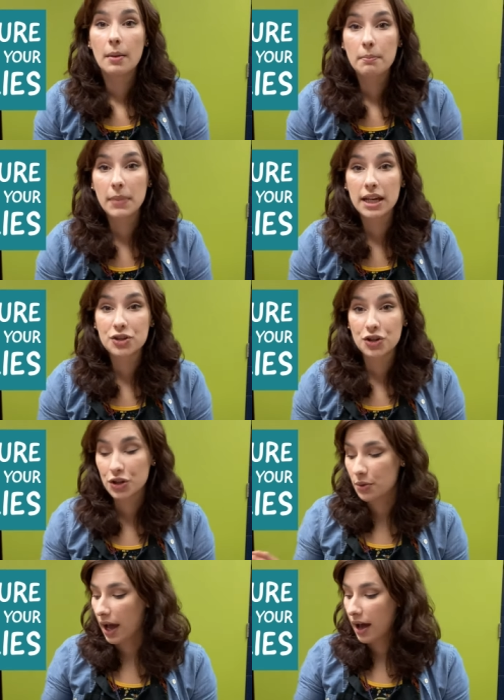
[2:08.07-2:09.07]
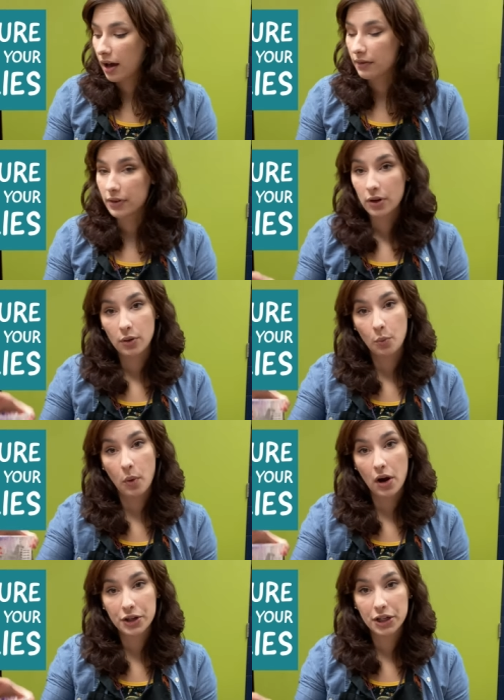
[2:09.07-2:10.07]
Make sure you have
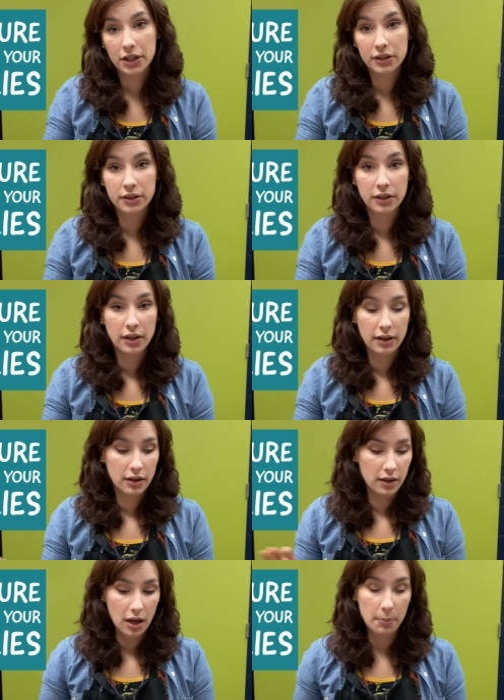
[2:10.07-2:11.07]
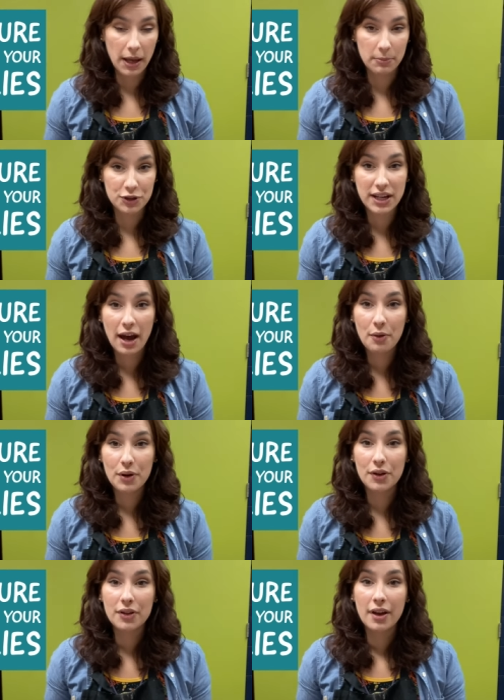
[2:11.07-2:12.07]
water, a paper
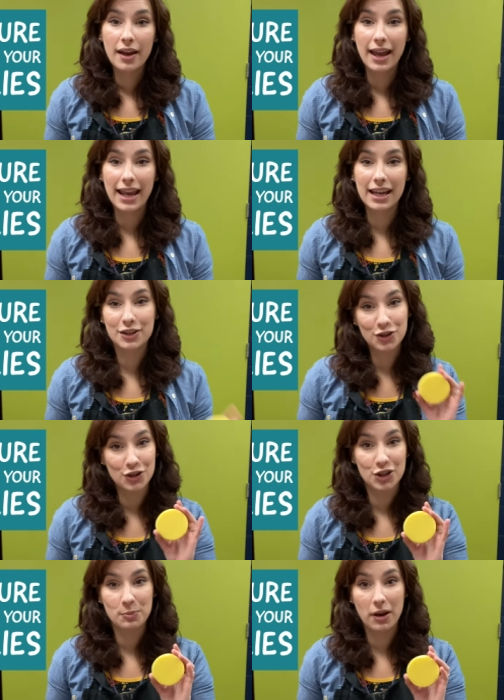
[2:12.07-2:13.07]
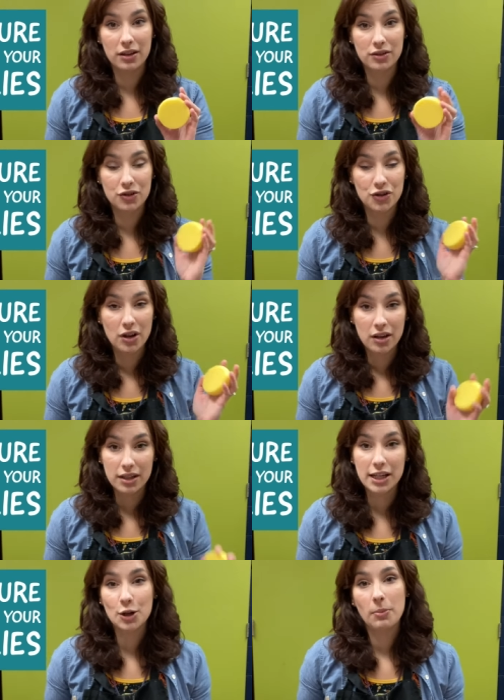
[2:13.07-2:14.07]
towel, and your sponge
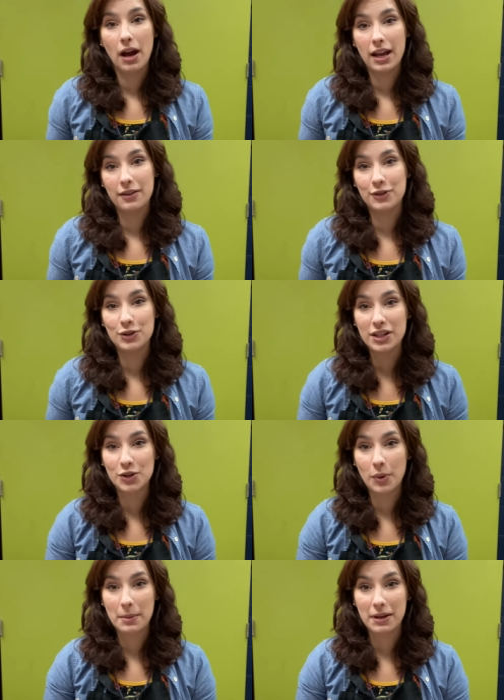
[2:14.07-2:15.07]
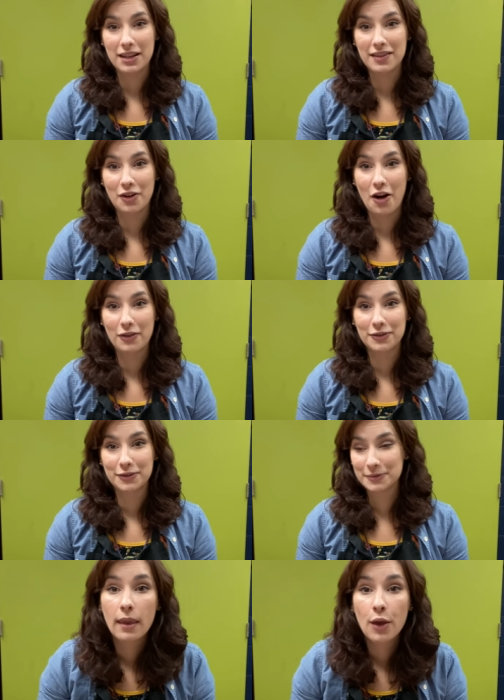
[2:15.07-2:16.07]
nearby if you need to wipe anything off.
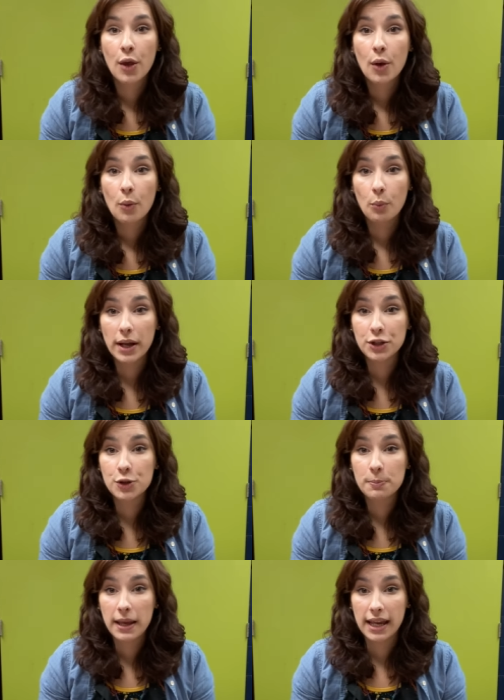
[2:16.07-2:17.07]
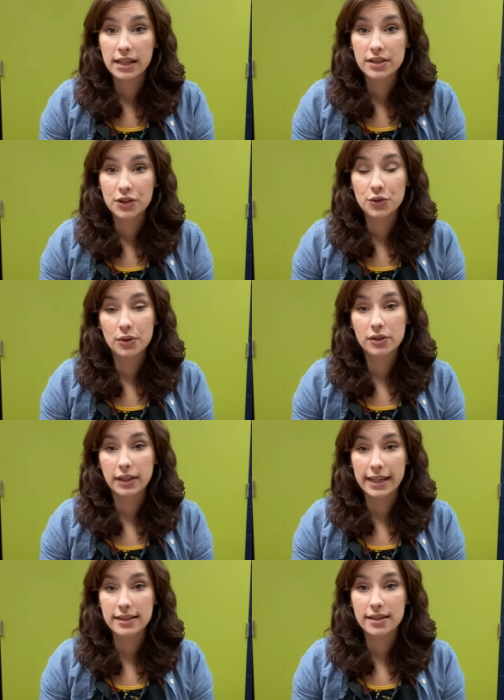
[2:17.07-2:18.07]
When you paint your
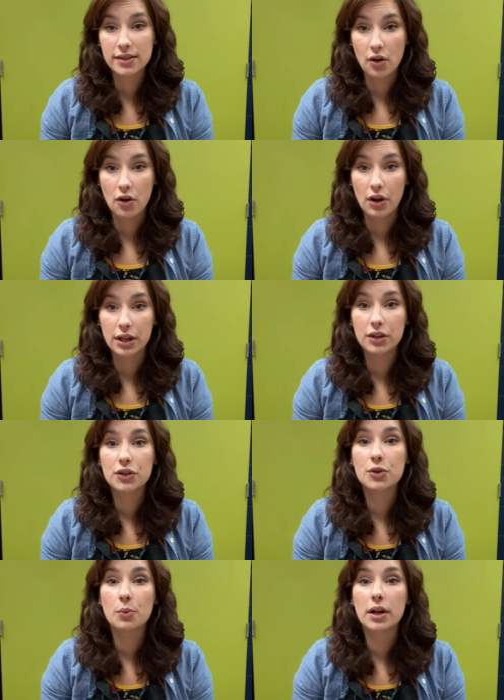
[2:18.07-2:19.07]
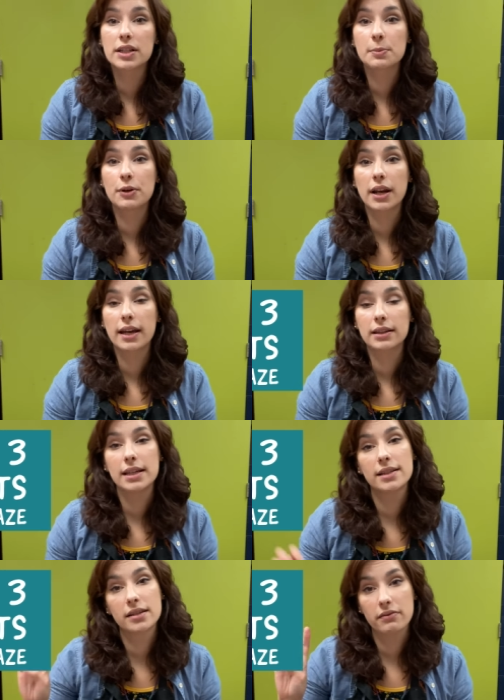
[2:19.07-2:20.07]
glazes on, you want to put at
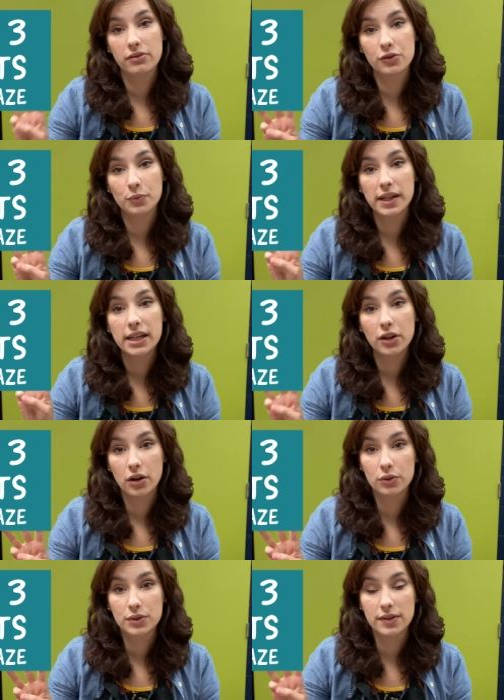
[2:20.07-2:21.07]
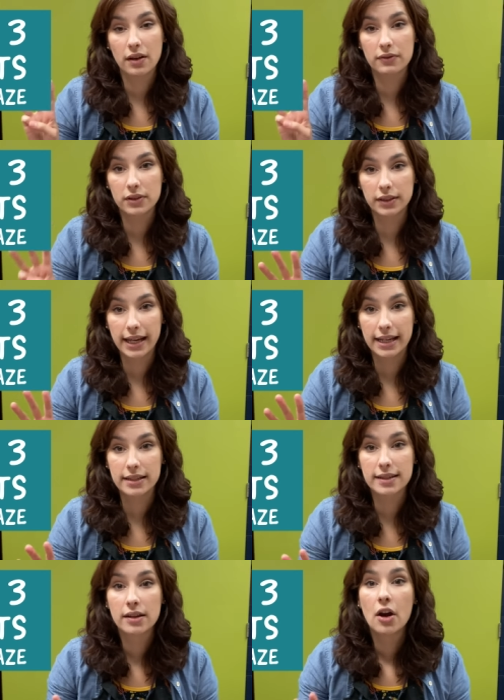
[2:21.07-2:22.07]
least three coats of
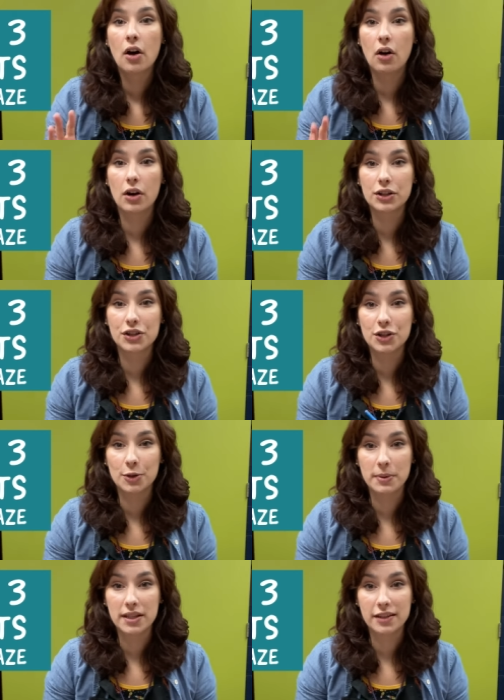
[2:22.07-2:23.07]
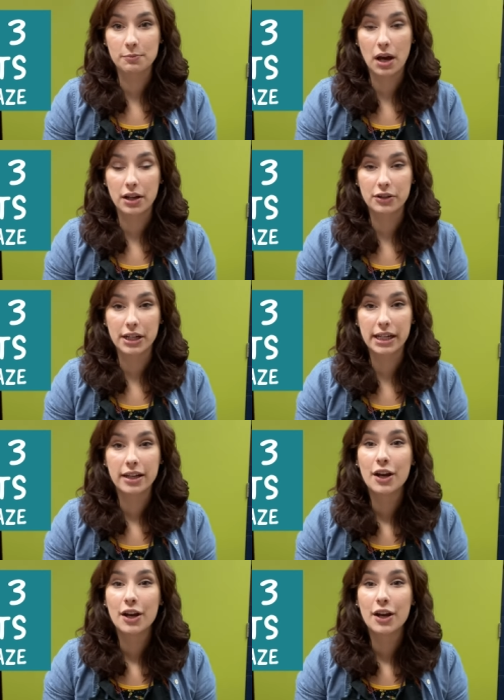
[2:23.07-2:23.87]
glaze onto your piece of pottery.